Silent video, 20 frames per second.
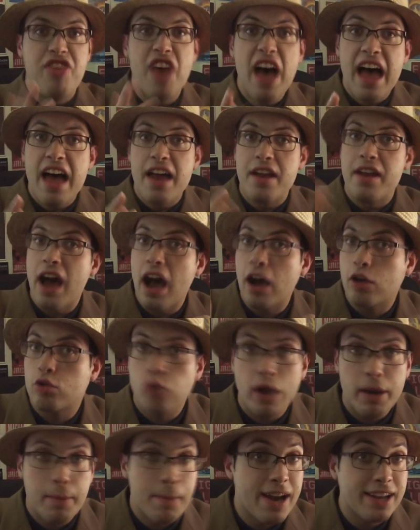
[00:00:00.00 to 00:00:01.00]
Then, a
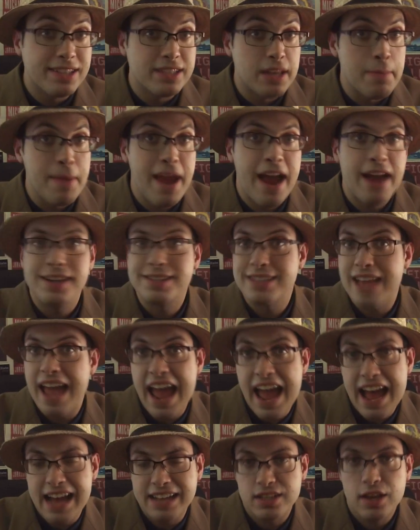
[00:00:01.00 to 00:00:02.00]
great medicine man is
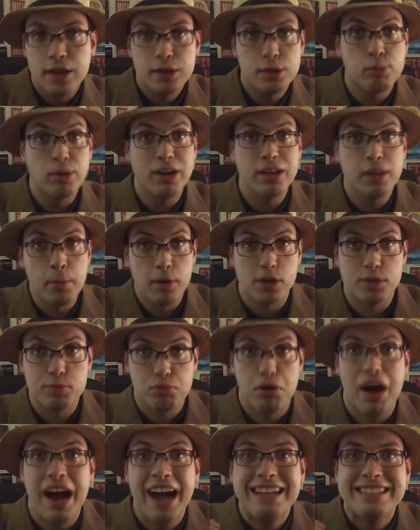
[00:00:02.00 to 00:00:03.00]
asked to bring the most
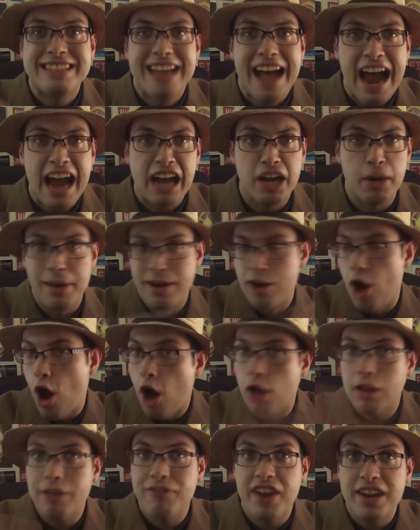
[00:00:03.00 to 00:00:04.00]
prized item in
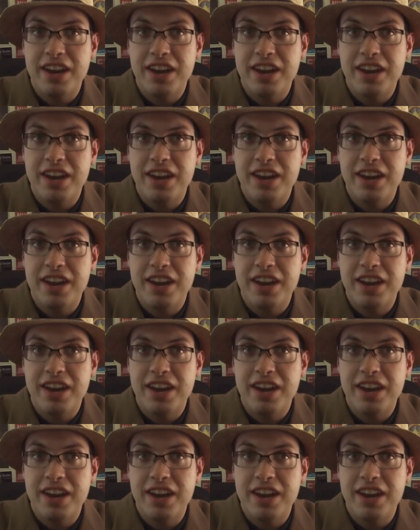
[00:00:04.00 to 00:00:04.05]
all of